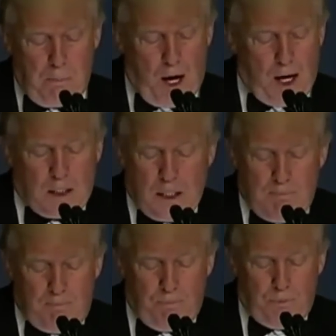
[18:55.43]

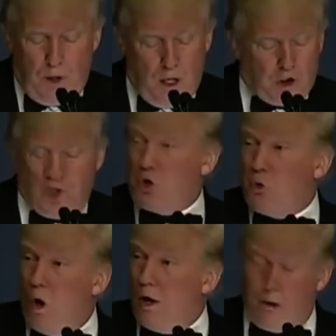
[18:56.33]
but it's just
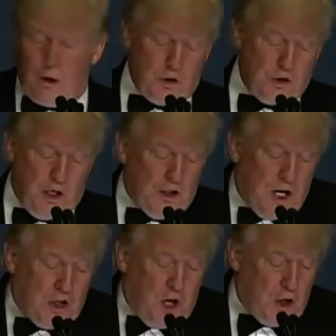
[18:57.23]
one of those things.
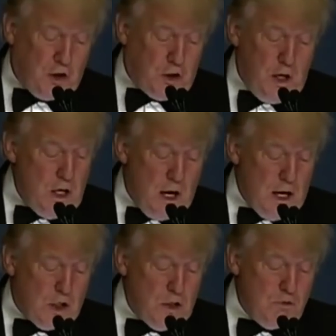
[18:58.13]
I said,
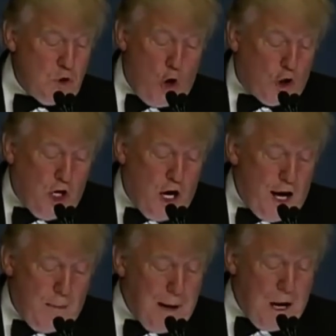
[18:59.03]
I talked
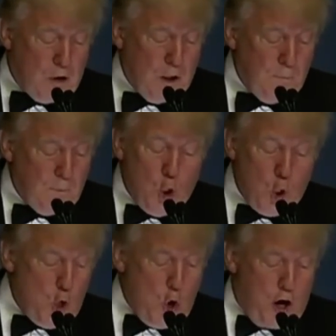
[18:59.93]
tonight about
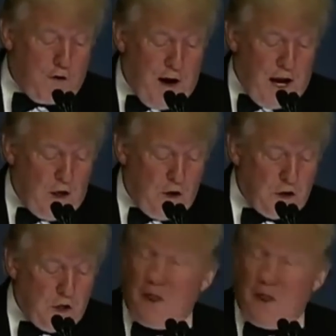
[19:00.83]
New York values